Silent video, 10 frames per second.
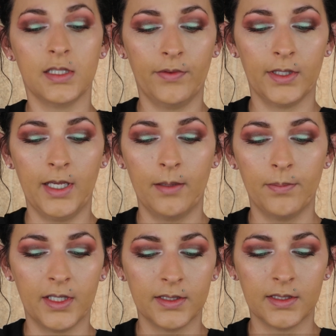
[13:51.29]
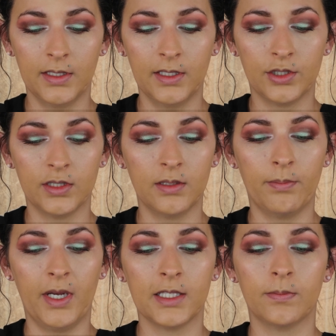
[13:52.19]
stuff like that, because it's
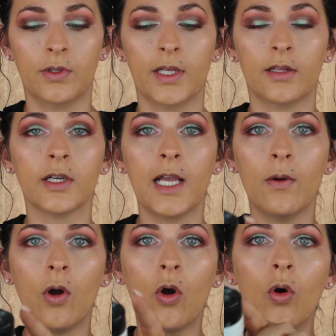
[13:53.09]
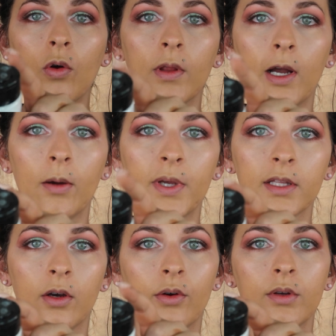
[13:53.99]
just impossible. Like look
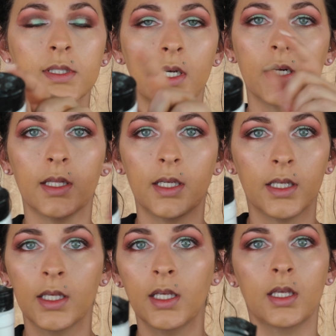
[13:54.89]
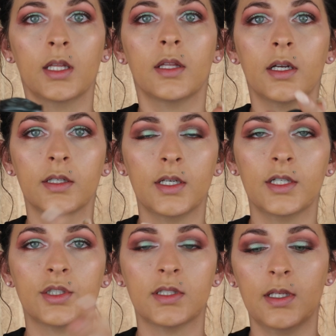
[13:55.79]
how big the holes are. Like
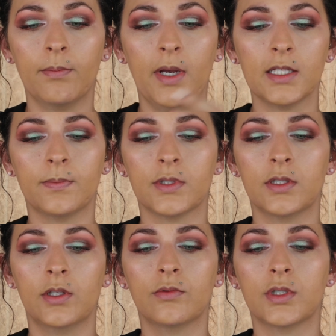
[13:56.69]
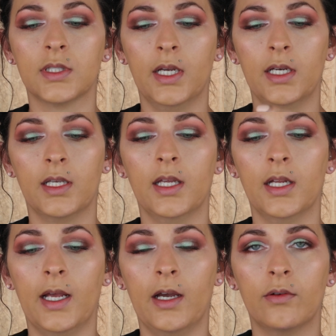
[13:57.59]
it's just impossible. So you just kind
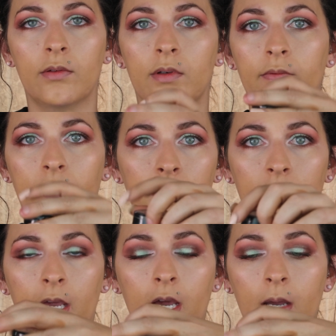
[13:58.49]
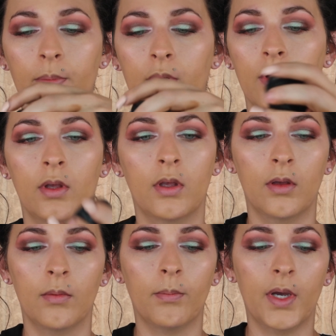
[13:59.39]
of get it out from the cap.
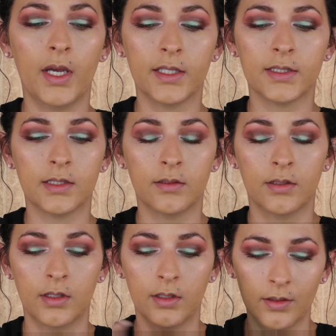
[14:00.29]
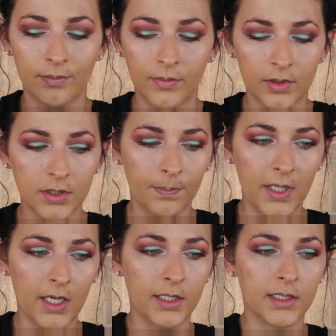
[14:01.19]
But
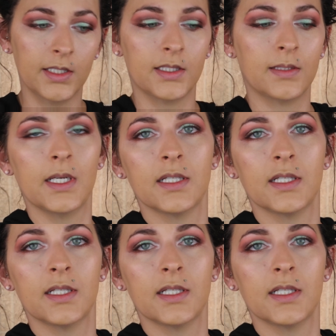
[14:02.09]
to be honest,